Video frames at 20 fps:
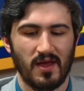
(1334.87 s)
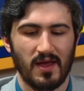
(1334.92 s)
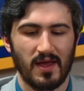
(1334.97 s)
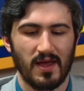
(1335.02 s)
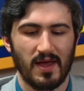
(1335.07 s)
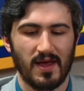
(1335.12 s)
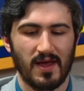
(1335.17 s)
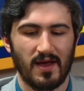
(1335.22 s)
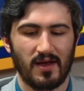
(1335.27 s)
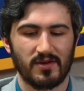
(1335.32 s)

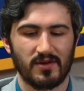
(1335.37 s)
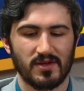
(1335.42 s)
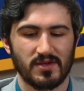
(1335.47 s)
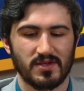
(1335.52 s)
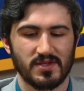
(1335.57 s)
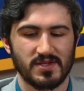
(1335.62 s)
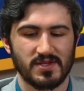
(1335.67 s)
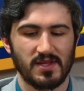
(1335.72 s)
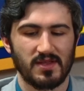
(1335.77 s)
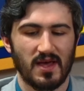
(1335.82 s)
And
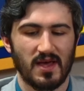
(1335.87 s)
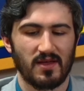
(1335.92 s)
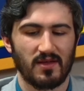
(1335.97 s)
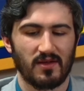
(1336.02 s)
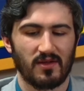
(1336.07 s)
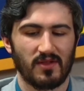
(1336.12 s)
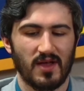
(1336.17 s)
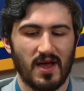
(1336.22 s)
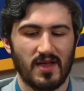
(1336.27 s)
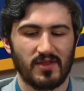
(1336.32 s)
to see that
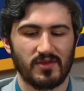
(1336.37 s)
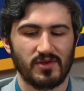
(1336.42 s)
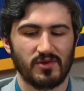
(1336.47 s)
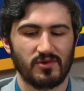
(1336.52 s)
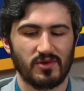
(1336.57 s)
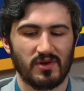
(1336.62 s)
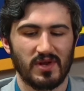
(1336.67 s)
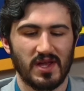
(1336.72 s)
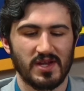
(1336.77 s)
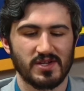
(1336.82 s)
a lot of the new
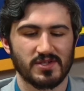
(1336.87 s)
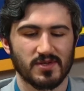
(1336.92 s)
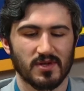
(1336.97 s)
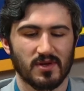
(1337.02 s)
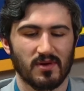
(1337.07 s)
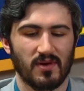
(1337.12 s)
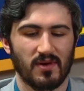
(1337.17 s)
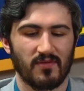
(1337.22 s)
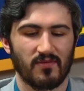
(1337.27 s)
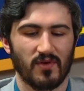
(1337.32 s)
donations are
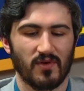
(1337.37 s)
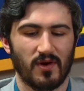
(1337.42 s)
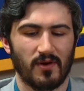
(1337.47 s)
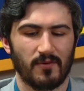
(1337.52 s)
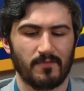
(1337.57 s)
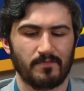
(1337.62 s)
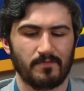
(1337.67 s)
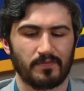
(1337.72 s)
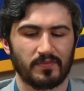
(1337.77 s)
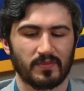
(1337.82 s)
coming
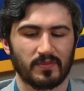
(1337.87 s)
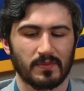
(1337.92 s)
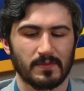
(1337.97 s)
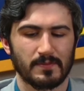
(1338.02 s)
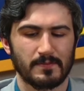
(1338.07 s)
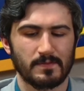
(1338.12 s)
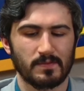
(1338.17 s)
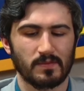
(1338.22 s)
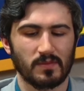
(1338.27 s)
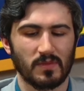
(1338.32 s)
from
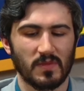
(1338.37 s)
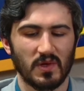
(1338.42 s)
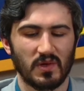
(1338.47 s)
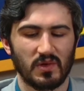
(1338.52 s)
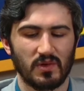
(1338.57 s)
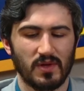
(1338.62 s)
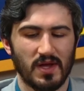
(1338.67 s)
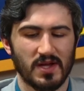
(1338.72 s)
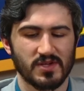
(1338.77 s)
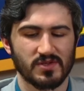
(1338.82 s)

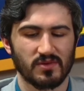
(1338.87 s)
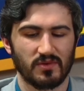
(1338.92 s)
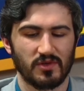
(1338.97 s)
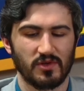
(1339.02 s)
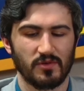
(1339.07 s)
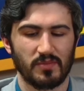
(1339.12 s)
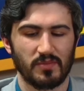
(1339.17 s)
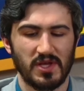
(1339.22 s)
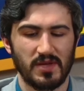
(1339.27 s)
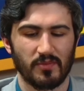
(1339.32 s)
actual new
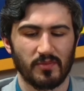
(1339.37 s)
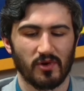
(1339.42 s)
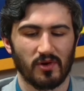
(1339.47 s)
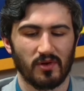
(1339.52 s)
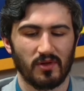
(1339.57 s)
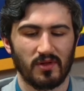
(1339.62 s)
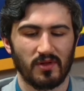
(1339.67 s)
people,